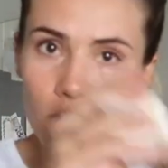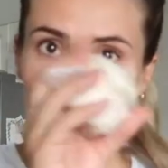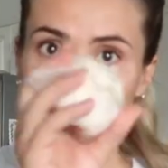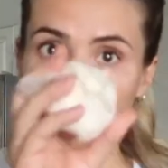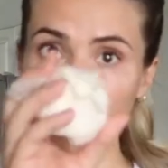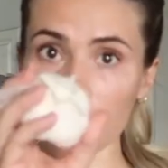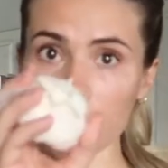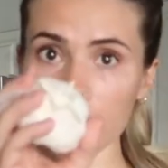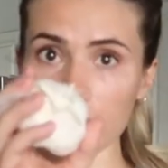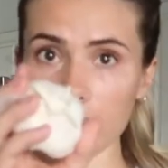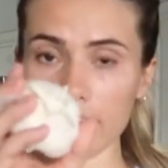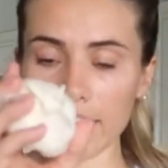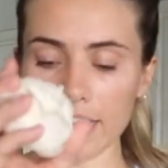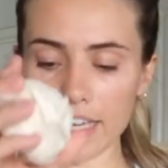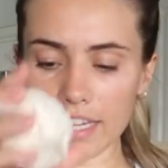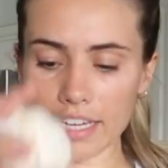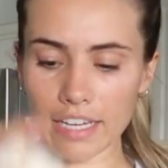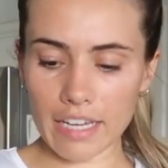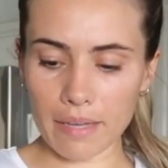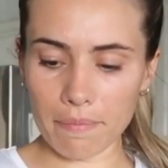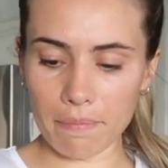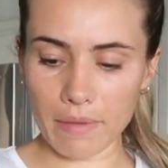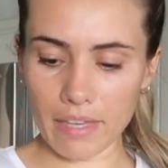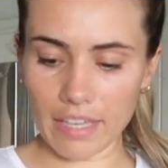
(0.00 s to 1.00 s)

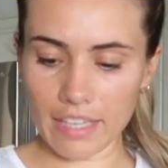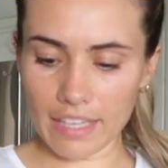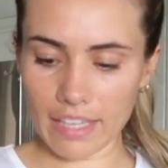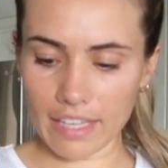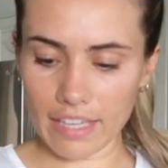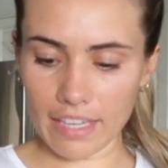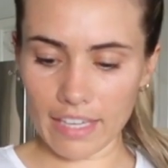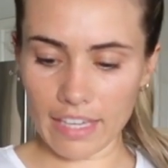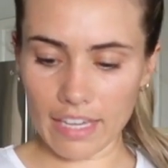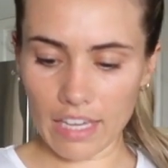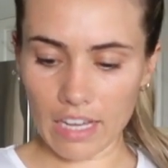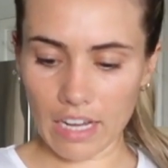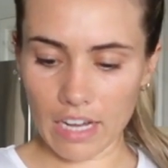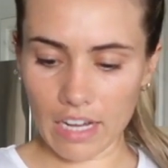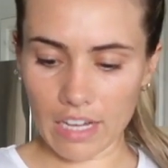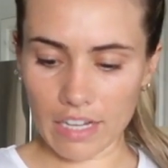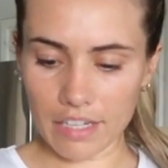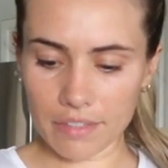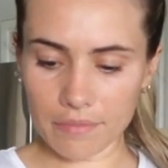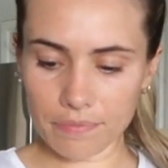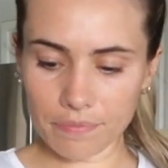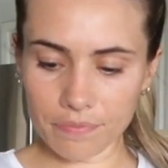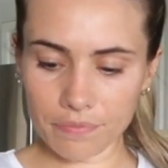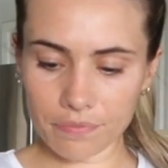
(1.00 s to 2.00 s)
Garlic, I'm making
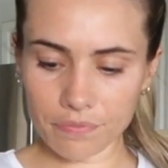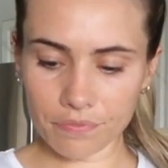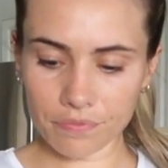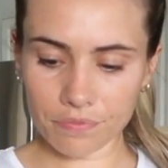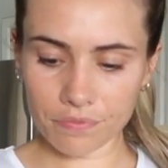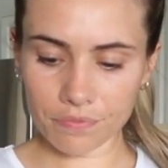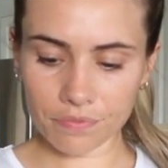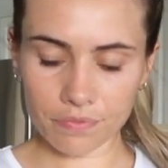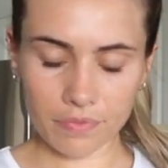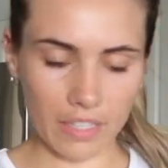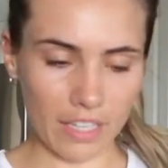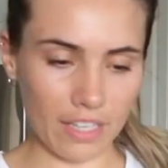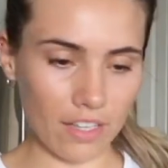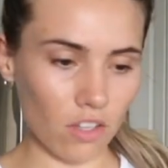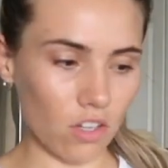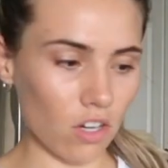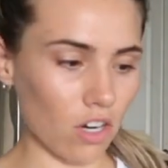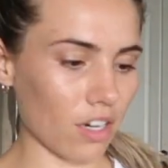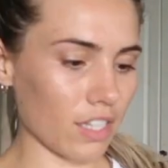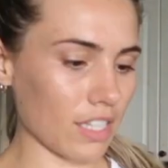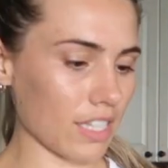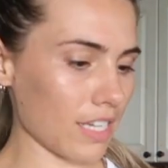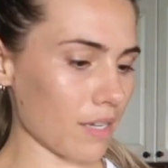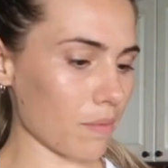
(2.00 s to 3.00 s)
like a
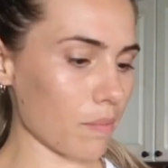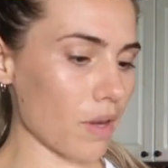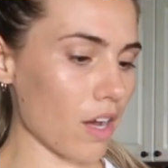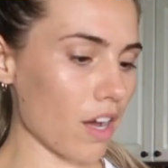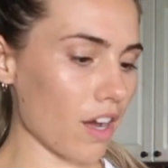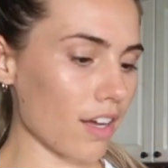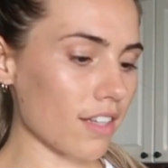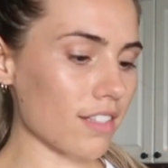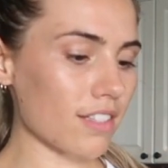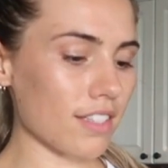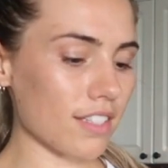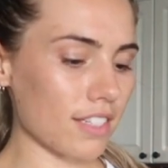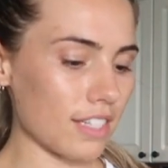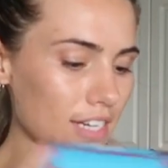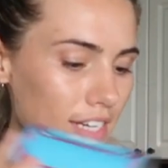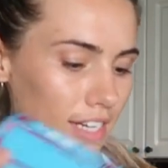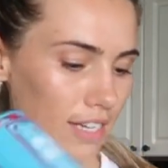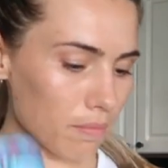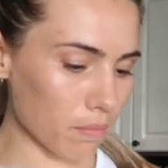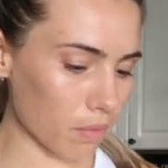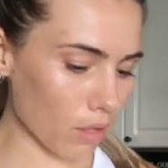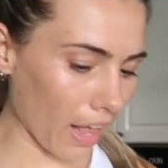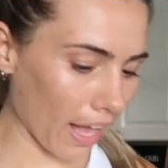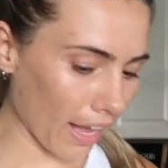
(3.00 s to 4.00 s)
garlic
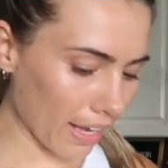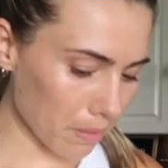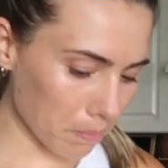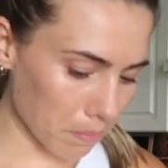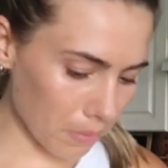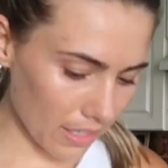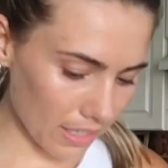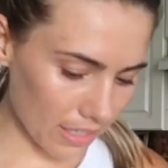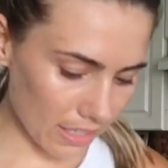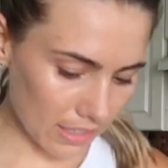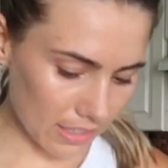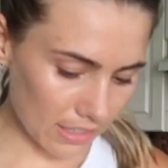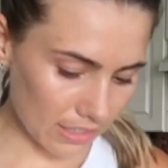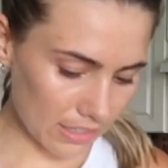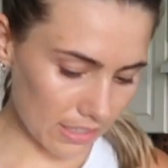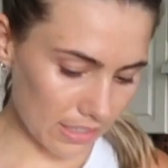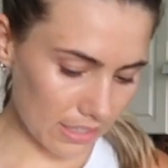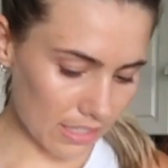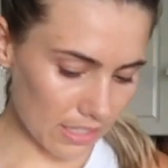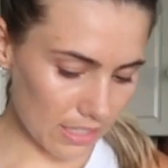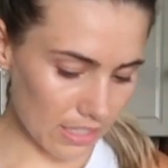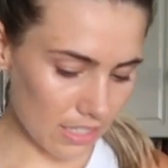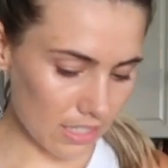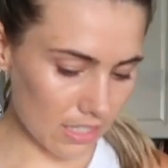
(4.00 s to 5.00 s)
pasta, black
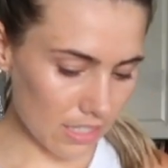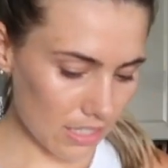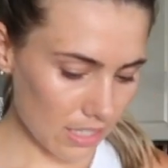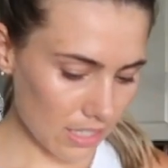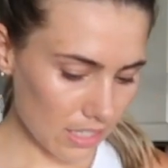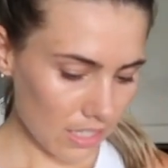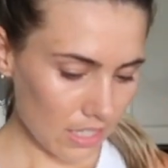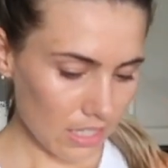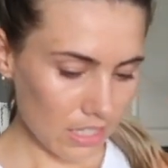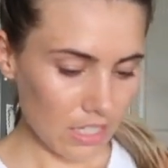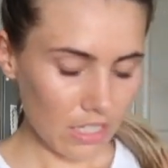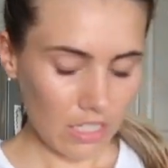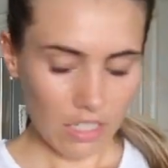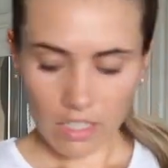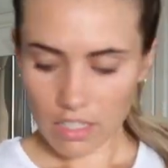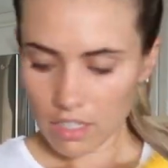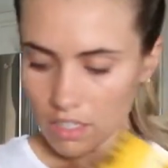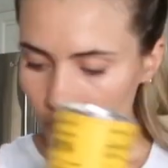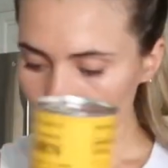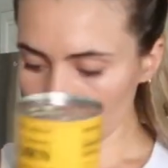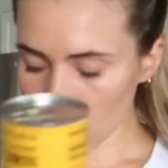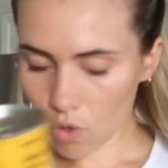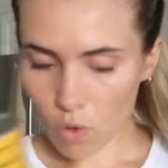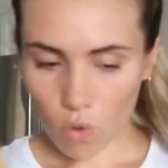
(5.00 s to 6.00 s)
beans,
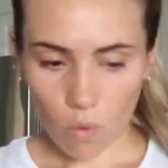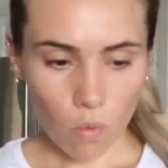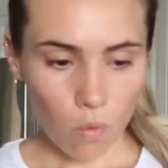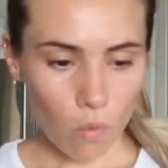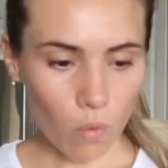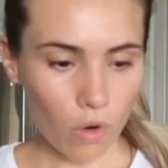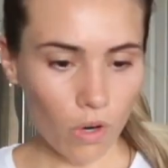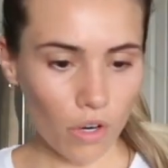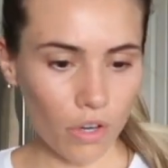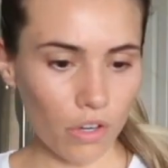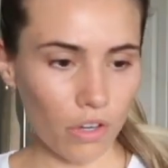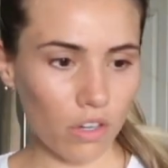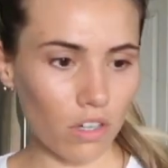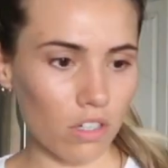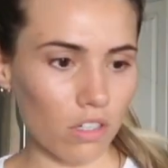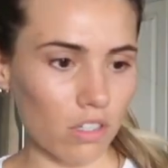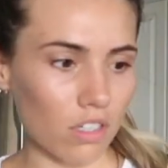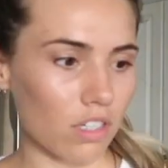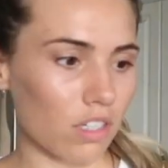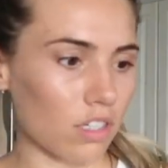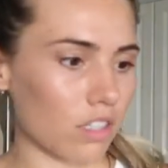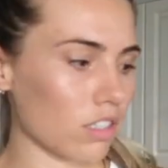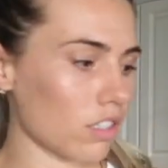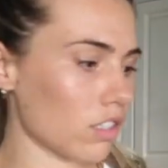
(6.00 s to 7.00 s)

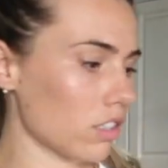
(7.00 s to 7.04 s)
corn.